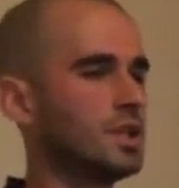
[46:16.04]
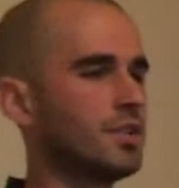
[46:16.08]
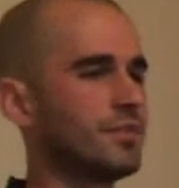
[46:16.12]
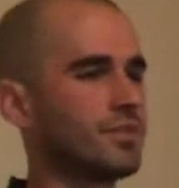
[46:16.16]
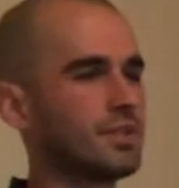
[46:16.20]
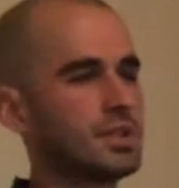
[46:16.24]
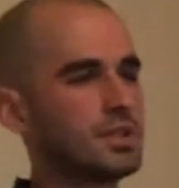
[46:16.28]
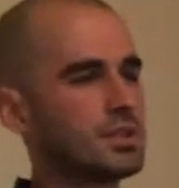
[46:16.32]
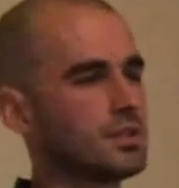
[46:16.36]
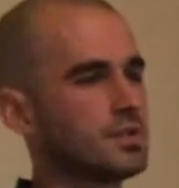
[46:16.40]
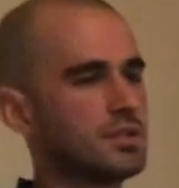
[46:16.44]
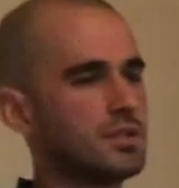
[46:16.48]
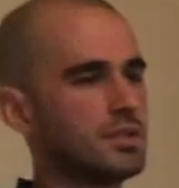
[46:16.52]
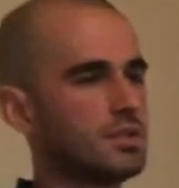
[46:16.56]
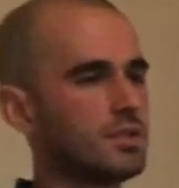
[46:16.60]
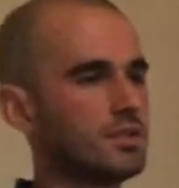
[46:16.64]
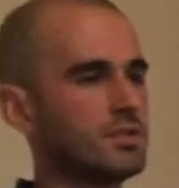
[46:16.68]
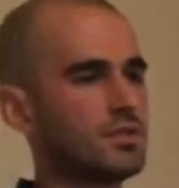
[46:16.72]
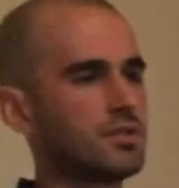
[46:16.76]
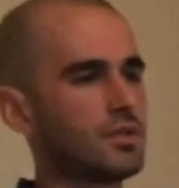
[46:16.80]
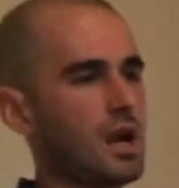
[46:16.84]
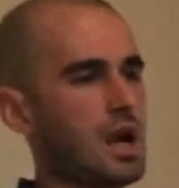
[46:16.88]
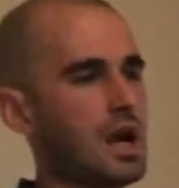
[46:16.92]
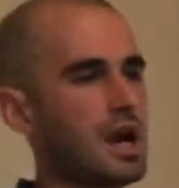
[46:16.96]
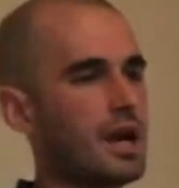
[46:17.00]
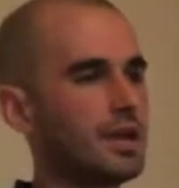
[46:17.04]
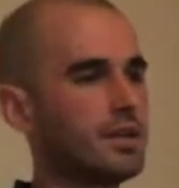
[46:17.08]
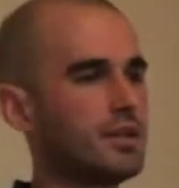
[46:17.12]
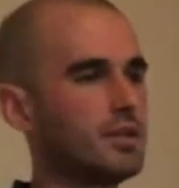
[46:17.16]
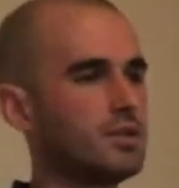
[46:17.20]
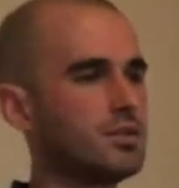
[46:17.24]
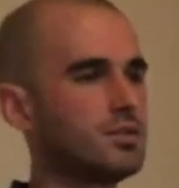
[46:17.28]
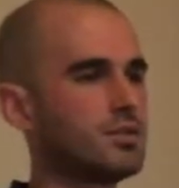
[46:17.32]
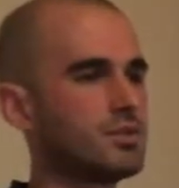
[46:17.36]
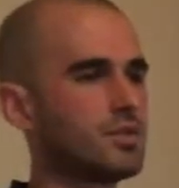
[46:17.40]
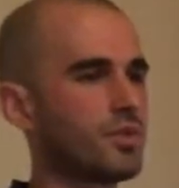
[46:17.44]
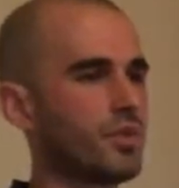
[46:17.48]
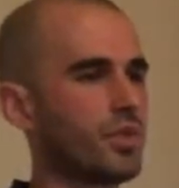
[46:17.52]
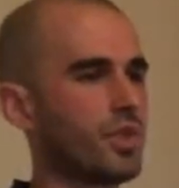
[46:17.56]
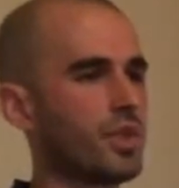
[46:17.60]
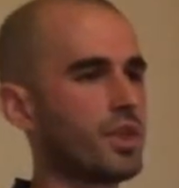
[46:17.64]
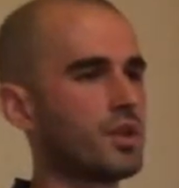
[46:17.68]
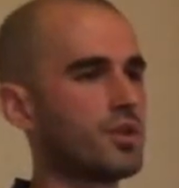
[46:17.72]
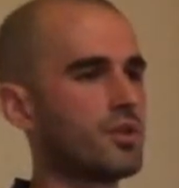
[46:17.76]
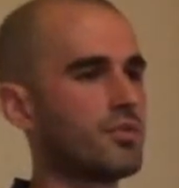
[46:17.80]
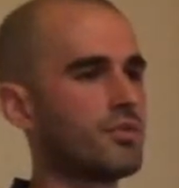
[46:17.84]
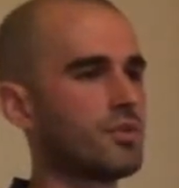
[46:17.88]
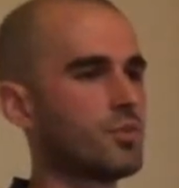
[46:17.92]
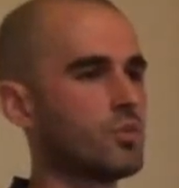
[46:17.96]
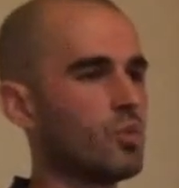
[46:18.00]
I think it's hard to
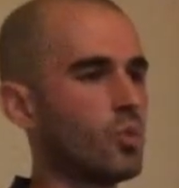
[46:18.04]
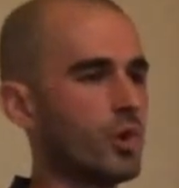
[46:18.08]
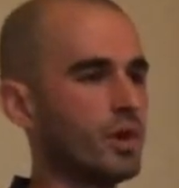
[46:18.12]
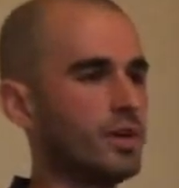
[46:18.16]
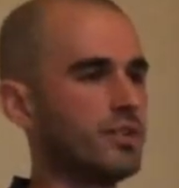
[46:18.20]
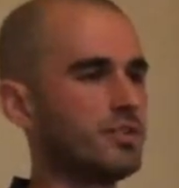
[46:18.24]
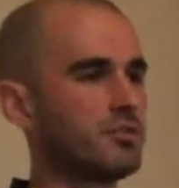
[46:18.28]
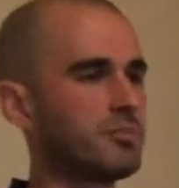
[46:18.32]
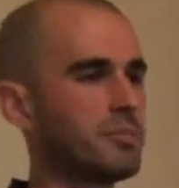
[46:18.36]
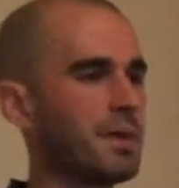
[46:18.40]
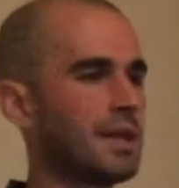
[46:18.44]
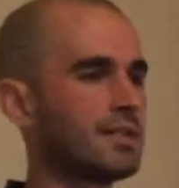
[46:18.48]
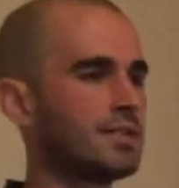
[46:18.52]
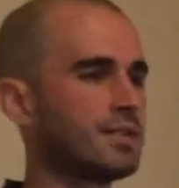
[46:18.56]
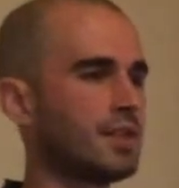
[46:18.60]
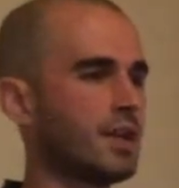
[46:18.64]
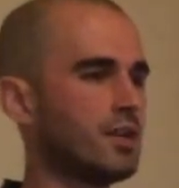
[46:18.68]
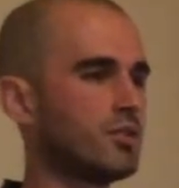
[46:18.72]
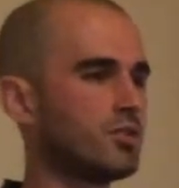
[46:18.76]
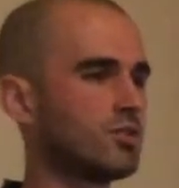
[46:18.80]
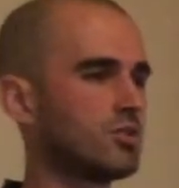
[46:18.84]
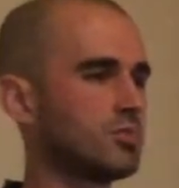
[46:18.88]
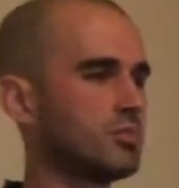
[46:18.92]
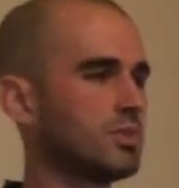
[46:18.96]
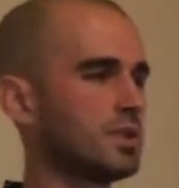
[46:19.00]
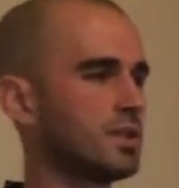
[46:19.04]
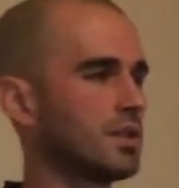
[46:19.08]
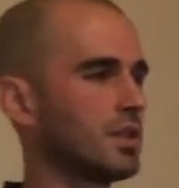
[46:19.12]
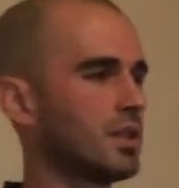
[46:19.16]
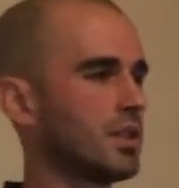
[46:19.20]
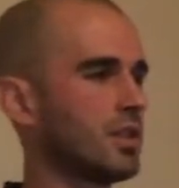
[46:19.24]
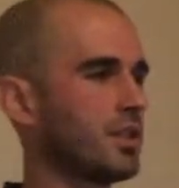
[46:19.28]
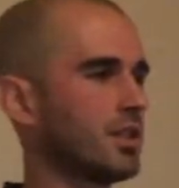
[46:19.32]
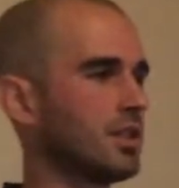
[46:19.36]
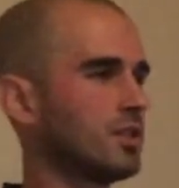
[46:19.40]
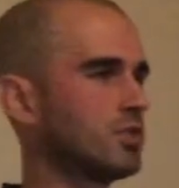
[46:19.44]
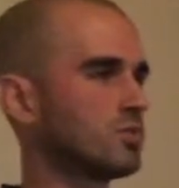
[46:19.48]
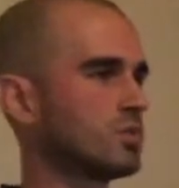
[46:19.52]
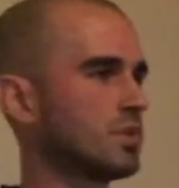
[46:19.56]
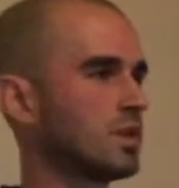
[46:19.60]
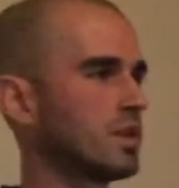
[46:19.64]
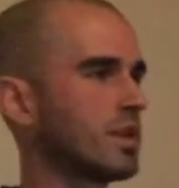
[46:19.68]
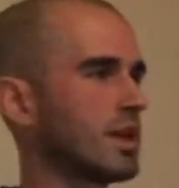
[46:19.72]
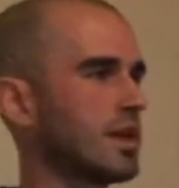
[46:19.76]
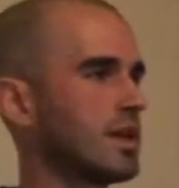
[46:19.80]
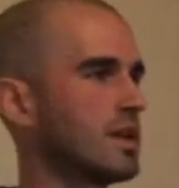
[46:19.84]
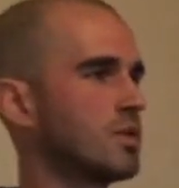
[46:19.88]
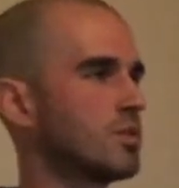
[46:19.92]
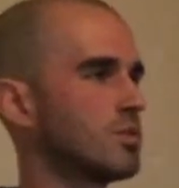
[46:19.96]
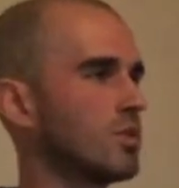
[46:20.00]
think of a worse main tenzo because things were
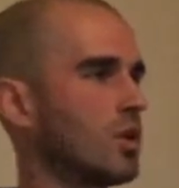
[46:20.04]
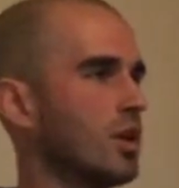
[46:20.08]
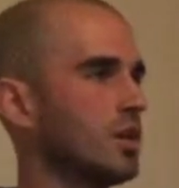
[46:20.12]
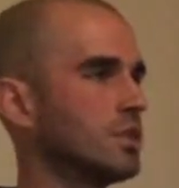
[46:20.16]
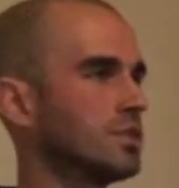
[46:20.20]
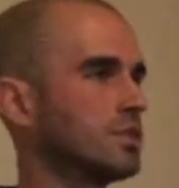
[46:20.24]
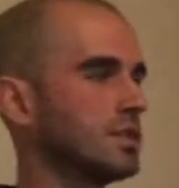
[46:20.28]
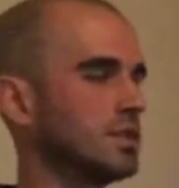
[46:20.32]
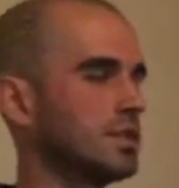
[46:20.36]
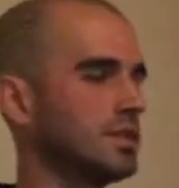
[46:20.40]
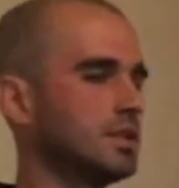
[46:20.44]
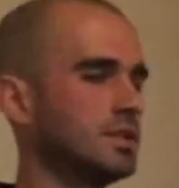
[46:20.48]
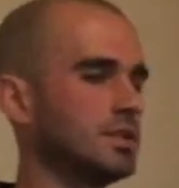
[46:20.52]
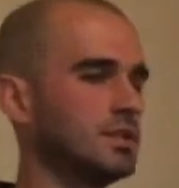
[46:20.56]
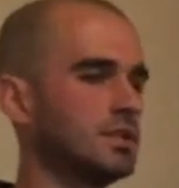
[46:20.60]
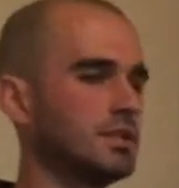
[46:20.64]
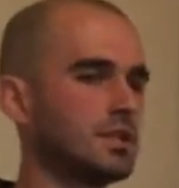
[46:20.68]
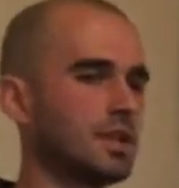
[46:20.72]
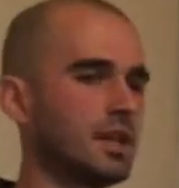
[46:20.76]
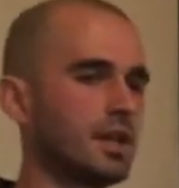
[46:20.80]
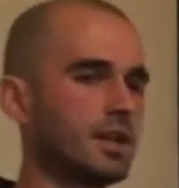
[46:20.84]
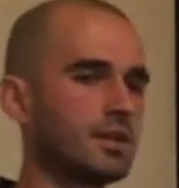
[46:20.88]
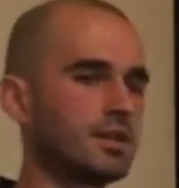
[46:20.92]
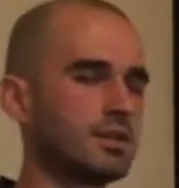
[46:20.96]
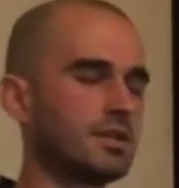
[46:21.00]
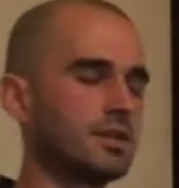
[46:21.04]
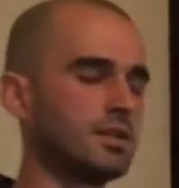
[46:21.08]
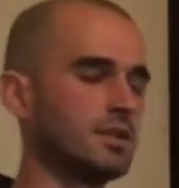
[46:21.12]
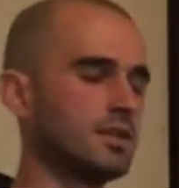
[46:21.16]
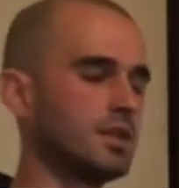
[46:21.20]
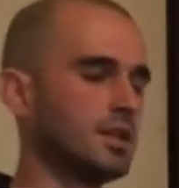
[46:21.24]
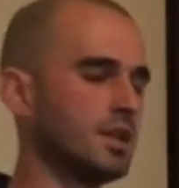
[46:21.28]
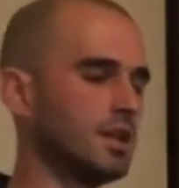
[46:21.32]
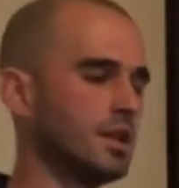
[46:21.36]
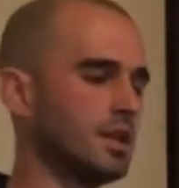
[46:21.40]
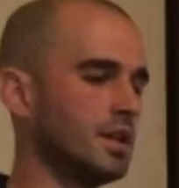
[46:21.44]
getting rotten, like uh,